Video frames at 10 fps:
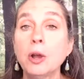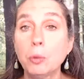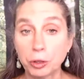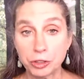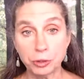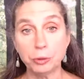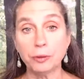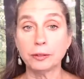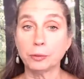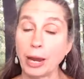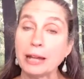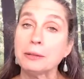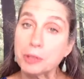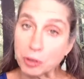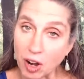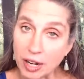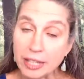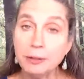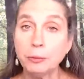will do this random drawing.